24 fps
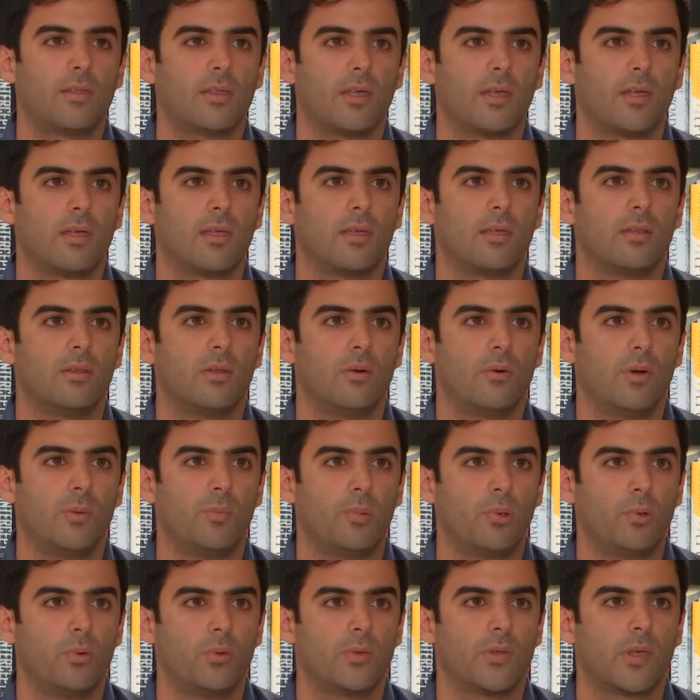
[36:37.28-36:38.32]
I think, in the
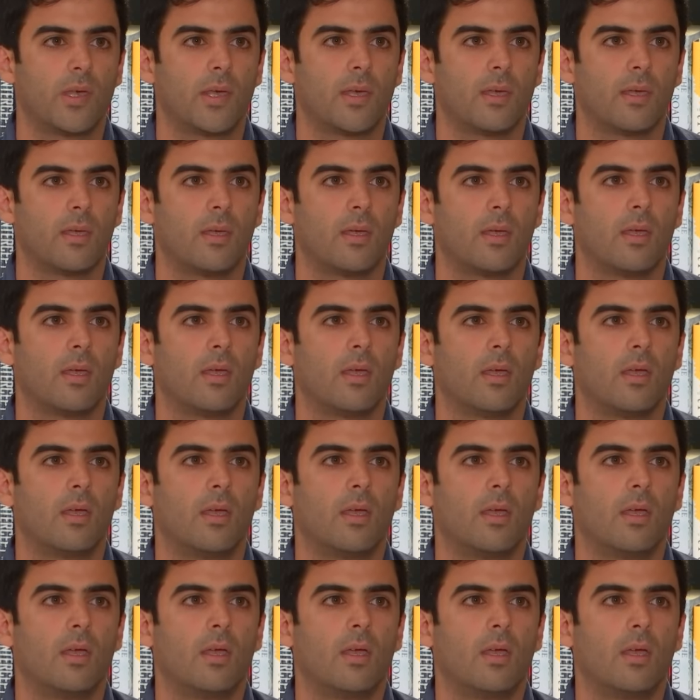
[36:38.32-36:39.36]
reporting
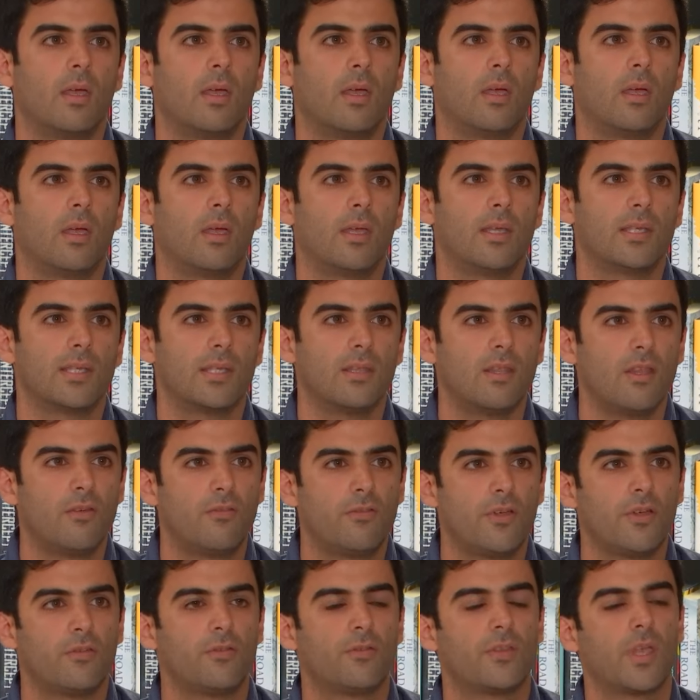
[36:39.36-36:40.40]
is in
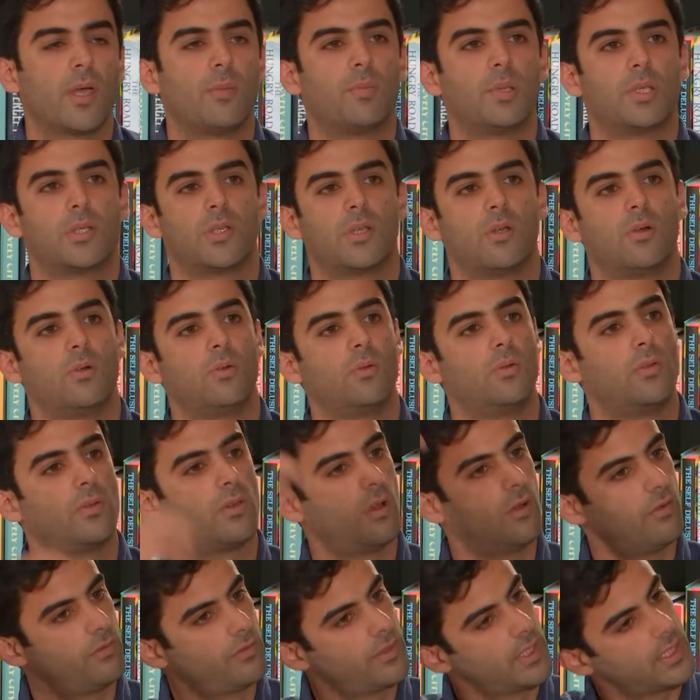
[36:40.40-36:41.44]
the fifth
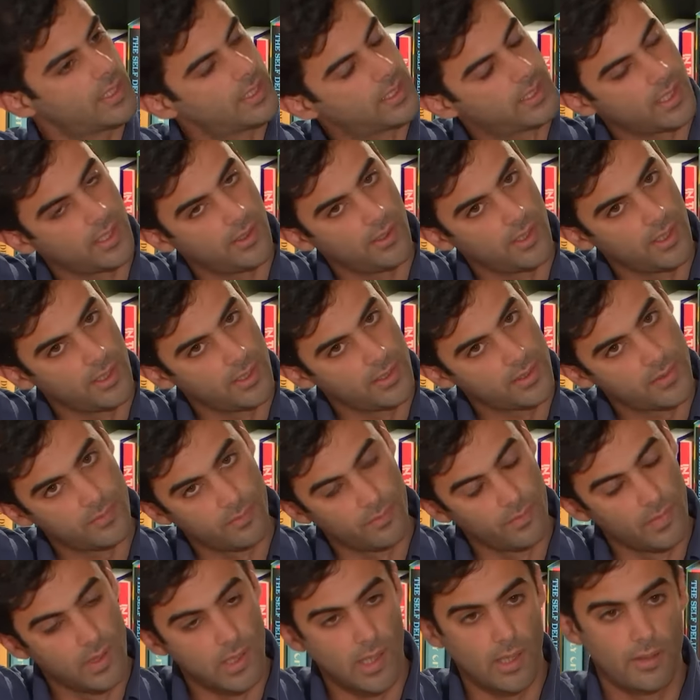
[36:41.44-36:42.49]
episode of this
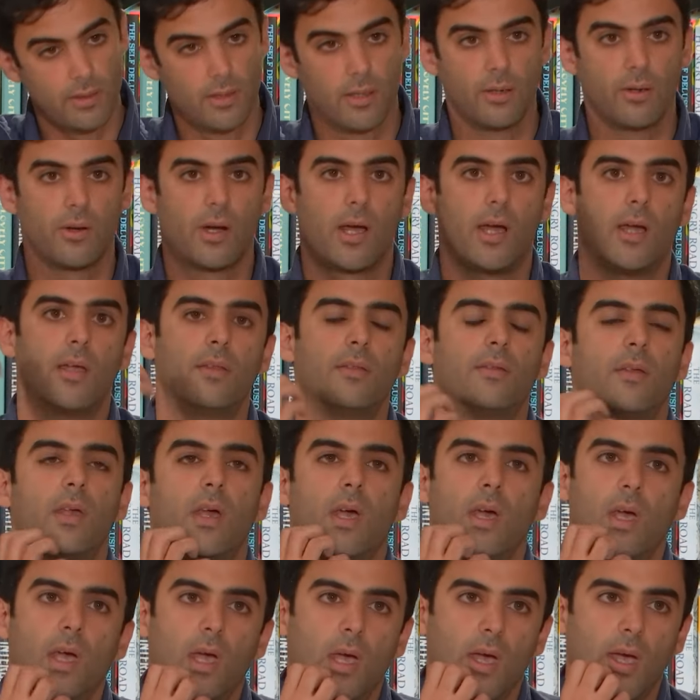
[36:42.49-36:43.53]
series, Londongrad,
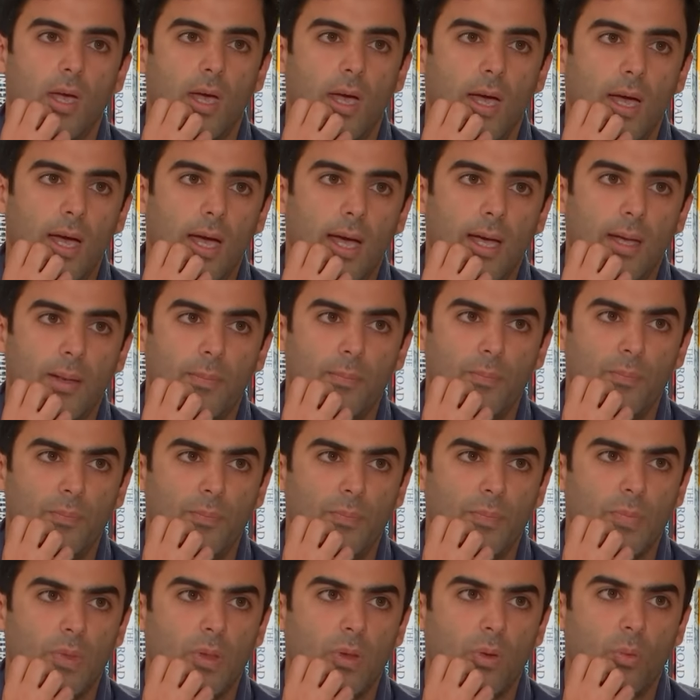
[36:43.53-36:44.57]

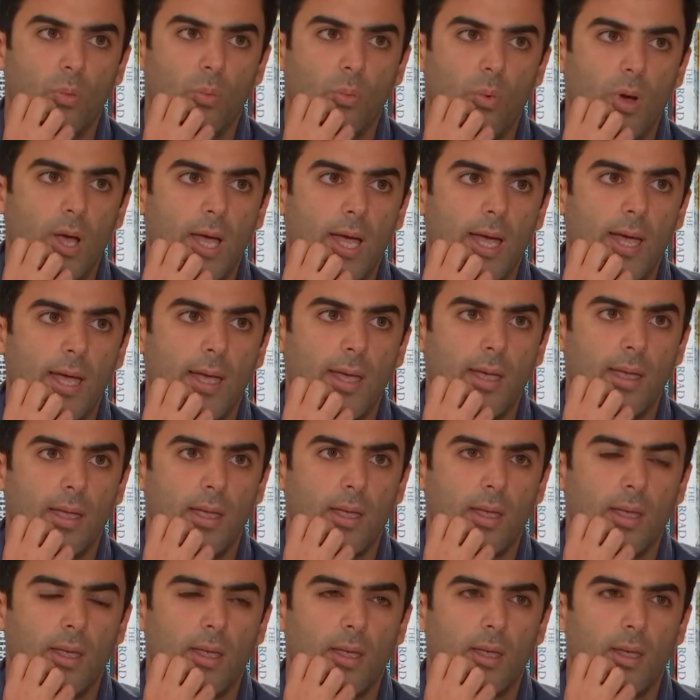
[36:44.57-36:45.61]
where
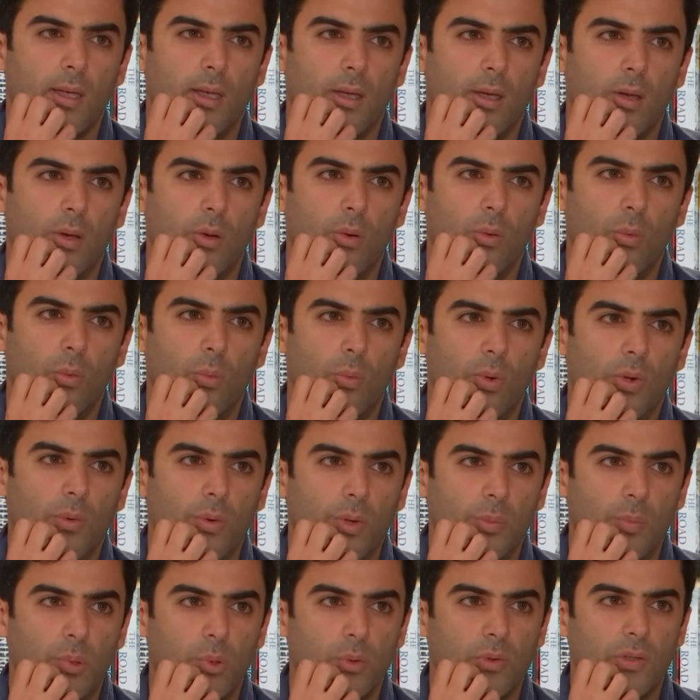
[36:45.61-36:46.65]
we
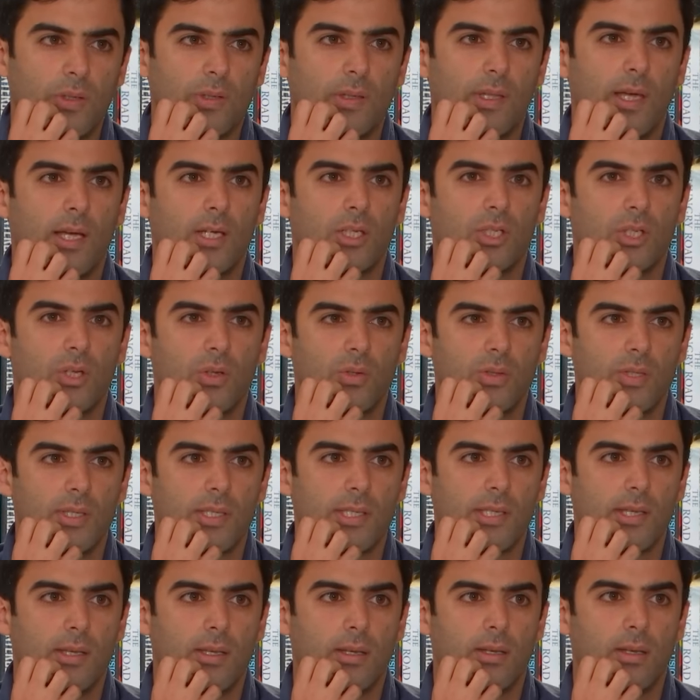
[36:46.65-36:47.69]
reported that
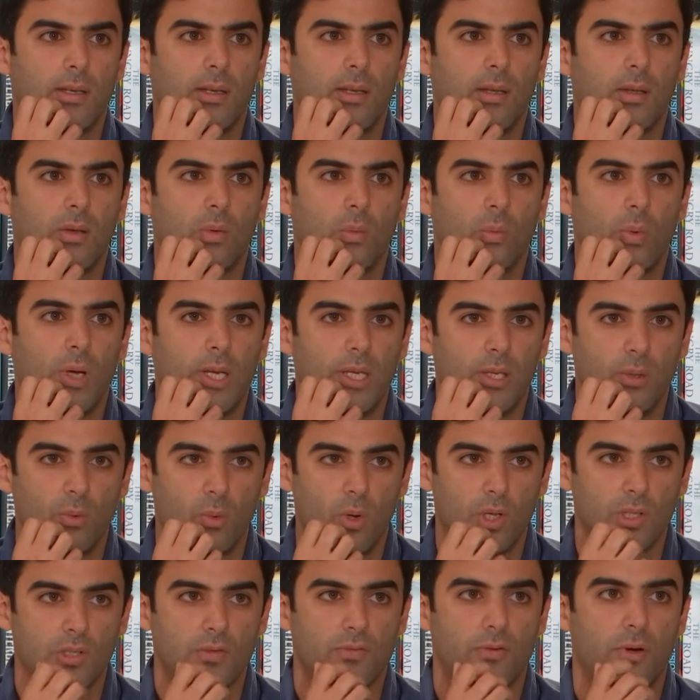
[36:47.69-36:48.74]
Johnson, when he
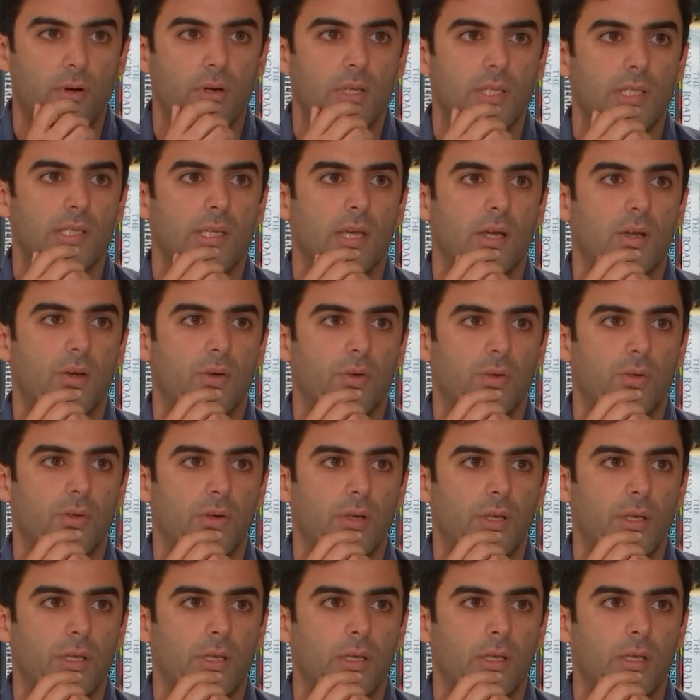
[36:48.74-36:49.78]
was foreign
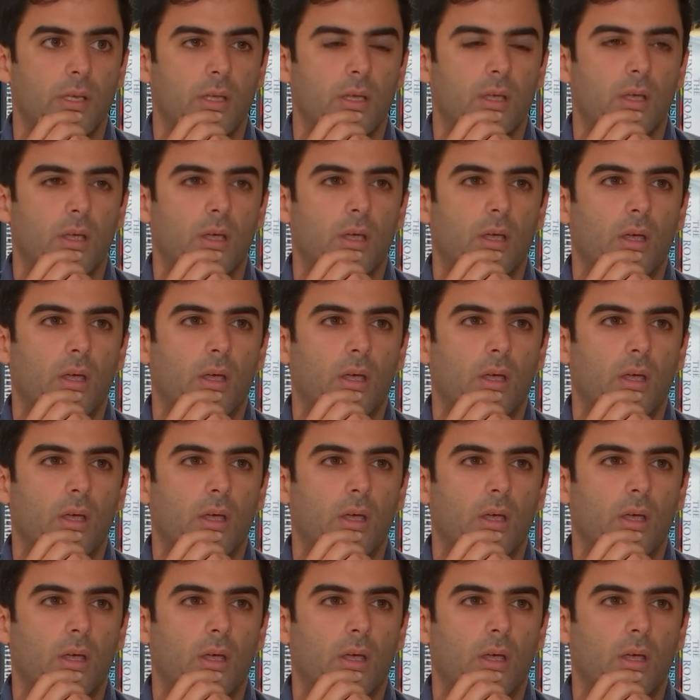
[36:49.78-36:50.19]
secretary,